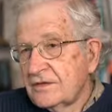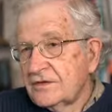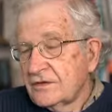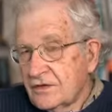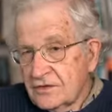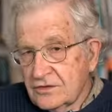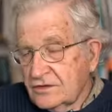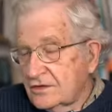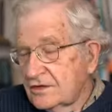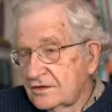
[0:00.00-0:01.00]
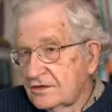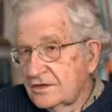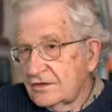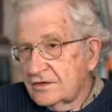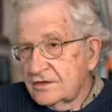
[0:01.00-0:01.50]
So those
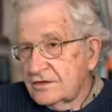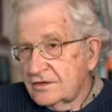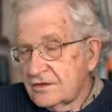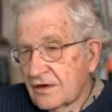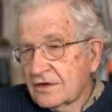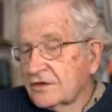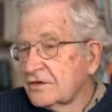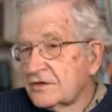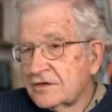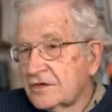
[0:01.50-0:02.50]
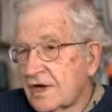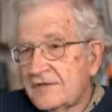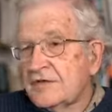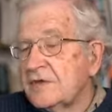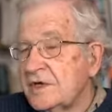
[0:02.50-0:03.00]
structures
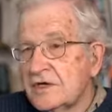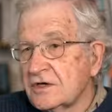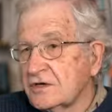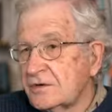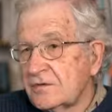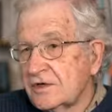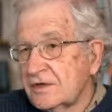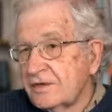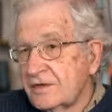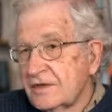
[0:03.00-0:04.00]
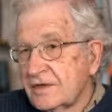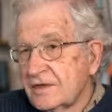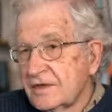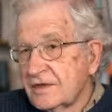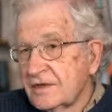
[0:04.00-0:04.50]
have to be there somewhere.
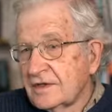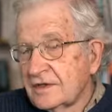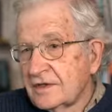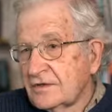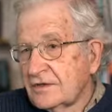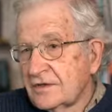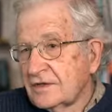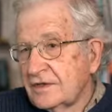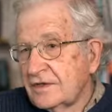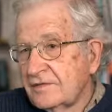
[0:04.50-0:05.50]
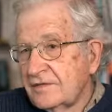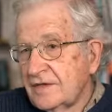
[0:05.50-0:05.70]
Those are